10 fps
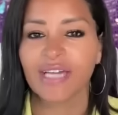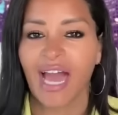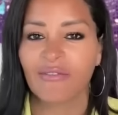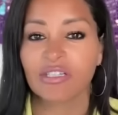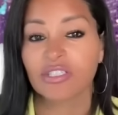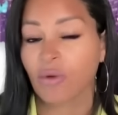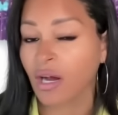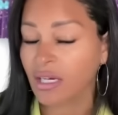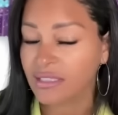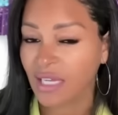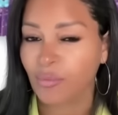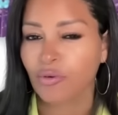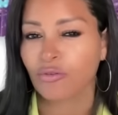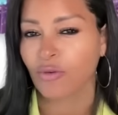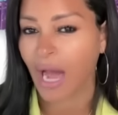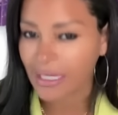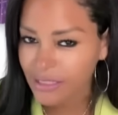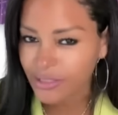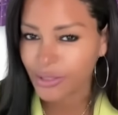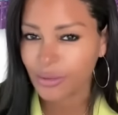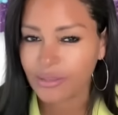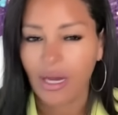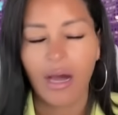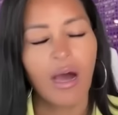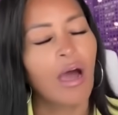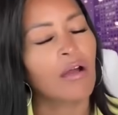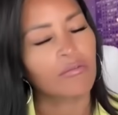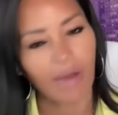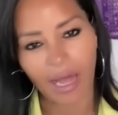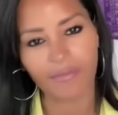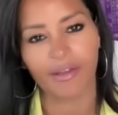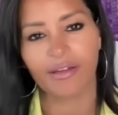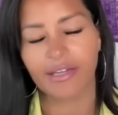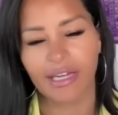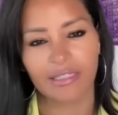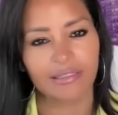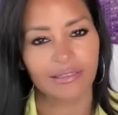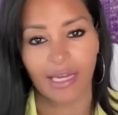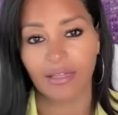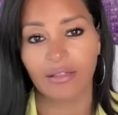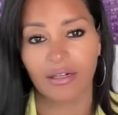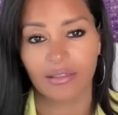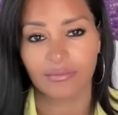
having drugs and prostitutes around their kids. Take a look.